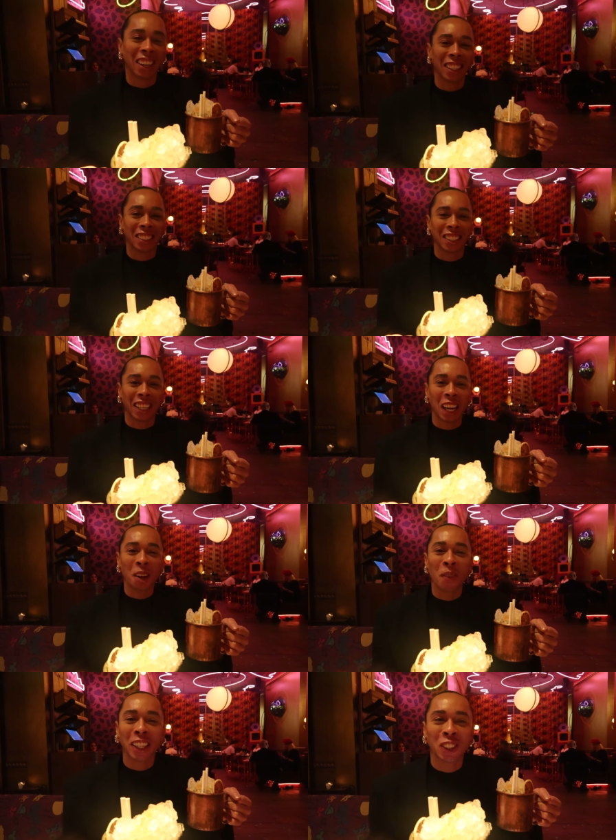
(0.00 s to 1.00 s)
It's a
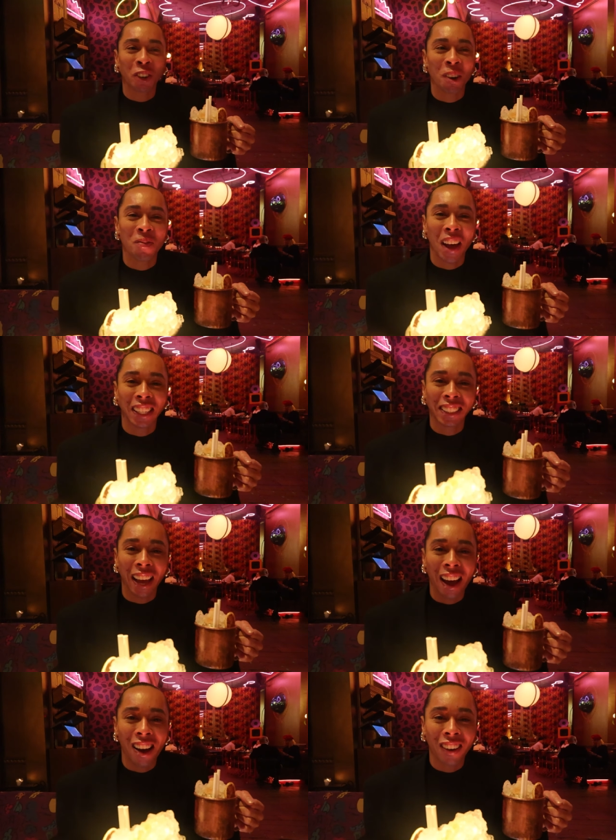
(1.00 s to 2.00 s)
tequila based drink in
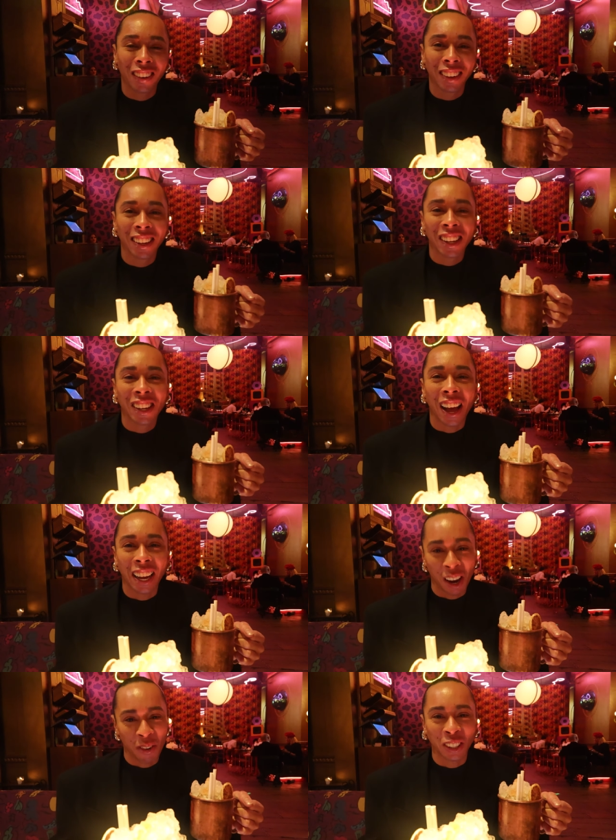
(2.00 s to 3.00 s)
Moscow. I
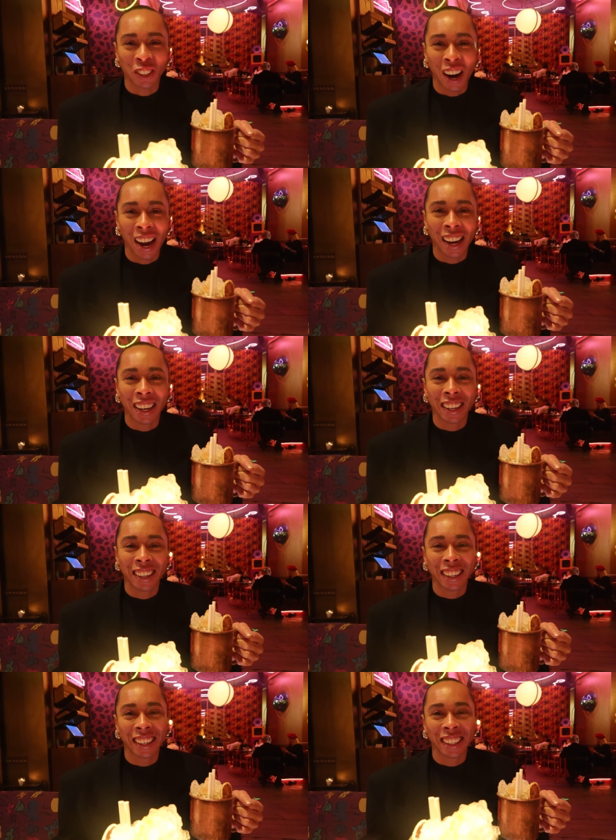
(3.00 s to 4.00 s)
can't wait to try
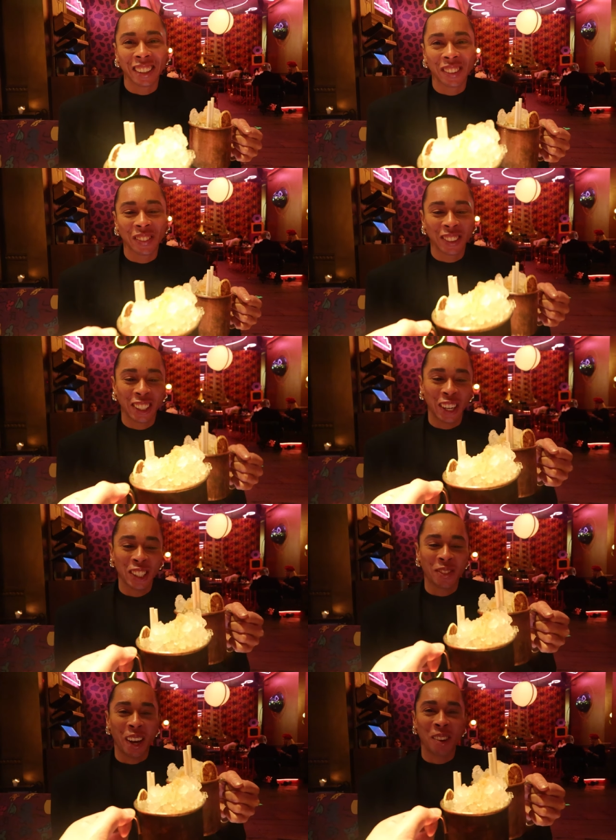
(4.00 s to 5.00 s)
it. Cheers.
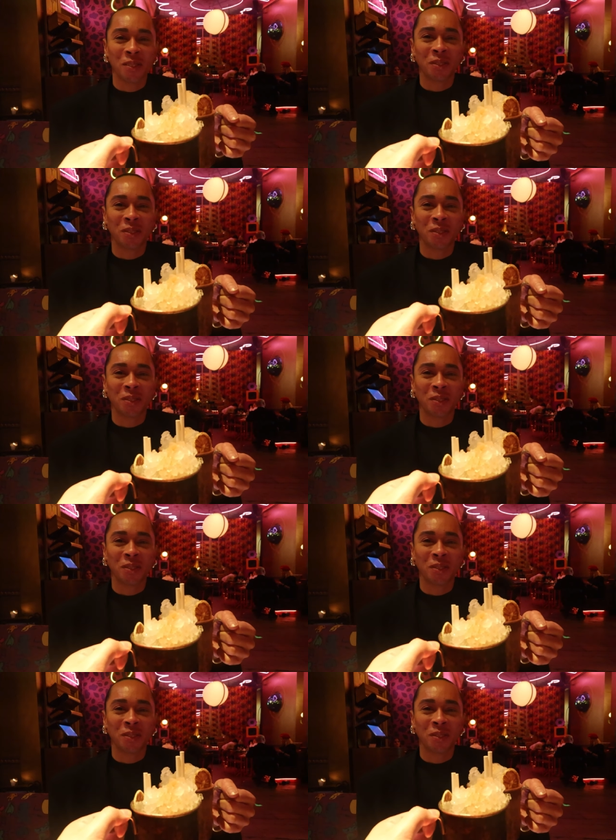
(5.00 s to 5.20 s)
Cheers, babe.